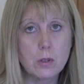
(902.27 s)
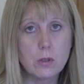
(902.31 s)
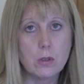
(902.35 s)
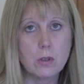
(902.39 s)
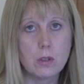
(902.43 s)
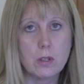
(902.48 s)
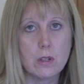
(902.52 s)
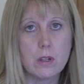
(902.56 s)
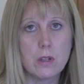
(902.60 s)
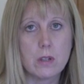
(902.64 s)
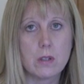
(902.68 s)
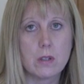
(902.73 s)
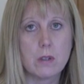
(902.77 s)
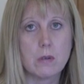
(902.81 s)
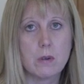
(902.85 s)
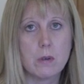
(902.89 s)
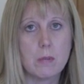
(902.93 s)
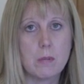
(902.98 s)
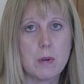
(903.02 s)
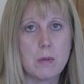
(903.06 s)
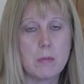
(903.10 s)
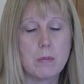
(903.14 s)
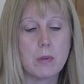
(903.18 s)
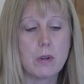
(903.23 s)
truly doesn't
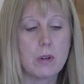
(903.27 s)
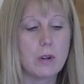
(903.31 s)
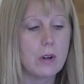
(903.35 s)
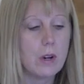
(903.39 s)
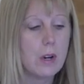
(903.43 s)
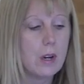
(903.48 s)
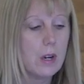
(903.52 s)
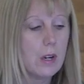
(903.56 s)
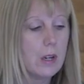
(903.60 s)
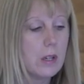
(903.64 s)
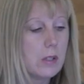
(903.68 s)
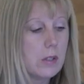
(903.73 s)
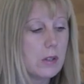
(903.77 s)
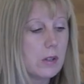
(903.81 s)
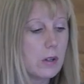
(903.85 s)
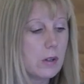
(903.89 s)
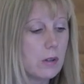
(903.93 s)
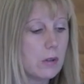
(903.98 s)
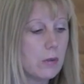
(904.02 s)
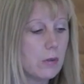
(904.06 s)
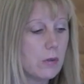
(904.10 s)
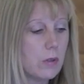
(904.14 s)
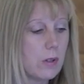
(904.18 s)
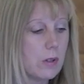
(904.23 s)
remember.
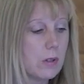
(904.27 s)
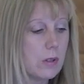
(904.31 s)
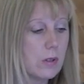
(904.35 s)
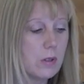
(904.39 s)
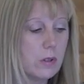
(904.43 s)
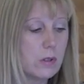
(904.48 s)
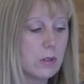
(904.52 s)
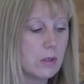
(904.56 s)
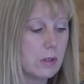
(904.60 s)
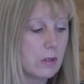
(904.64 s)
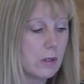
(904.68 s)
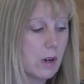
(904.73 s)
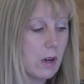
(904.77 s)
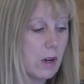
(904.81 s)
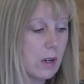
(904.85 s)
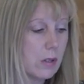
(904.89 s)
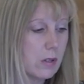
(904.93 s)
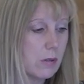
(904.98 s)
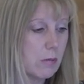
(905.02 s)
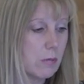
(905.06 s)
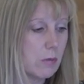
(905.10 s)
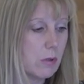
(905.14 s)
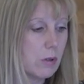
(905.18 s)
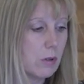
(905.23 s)
So this is just an
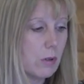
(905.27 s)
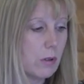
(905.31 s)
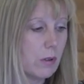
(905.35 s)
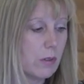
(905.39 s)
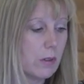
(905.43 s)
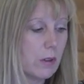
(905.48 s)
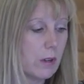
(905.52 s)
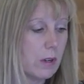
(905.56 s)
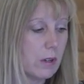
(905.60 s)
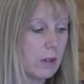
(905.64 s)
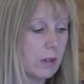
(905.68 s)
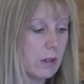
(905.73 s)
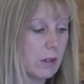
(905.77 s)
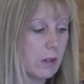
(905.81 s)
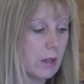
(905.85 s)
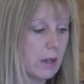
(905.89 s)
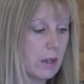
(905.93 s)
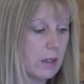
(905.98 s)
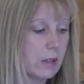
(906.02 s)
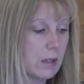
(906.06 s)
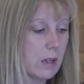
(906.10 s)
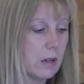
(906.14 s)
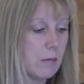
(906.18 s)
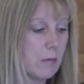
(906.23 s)
awesome tool, and
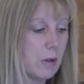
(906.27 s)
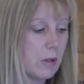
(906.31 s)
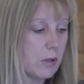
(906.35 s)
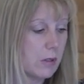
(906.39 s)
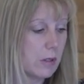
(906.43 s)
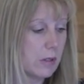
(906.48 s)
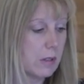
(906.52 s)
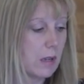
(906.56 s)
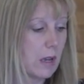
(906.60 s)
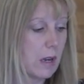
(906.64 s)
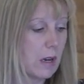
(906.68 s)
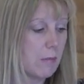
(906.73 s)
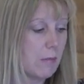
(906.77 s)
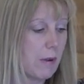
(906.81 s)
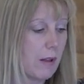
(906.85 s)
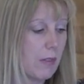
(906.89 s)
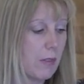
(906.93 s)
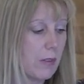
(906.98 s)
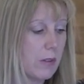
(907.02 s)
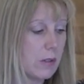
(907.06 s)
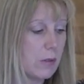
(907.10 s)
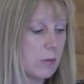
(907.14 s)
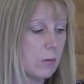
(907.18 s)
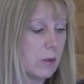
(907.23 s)
like I said, I'm most excited
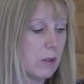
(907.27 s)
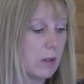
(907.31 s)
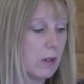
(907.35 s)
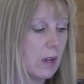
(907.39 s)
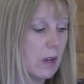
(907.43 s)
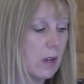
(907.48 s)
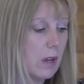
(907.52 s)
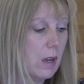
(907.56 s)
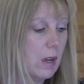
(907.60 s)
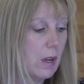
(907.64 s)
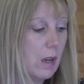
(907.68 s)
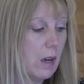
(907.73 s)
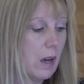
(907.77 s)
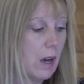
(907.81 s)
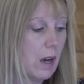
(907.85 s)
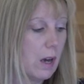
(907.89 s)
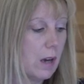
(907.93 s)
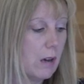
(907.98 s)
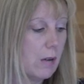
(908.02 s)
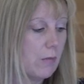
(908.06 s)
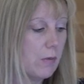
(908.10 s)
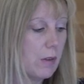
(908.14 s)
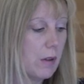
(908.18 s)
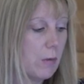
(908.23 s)
about this one.
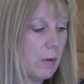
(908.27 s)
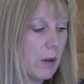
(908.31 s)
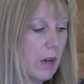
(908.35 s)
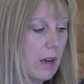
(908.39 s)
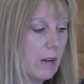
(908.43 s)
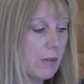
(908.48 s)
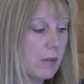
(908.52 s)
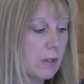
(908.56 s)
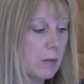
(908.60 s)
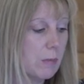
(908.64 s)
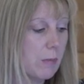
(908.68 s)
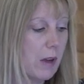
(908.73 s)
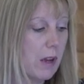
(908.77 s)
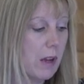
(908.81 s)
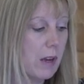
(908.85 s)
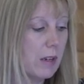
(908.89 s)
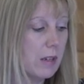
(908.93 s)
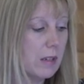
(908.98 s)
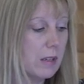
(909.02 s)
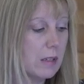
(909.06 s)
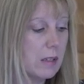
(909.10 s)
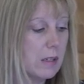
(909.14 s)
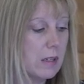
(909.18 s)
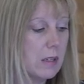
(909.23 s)
Then we have spine and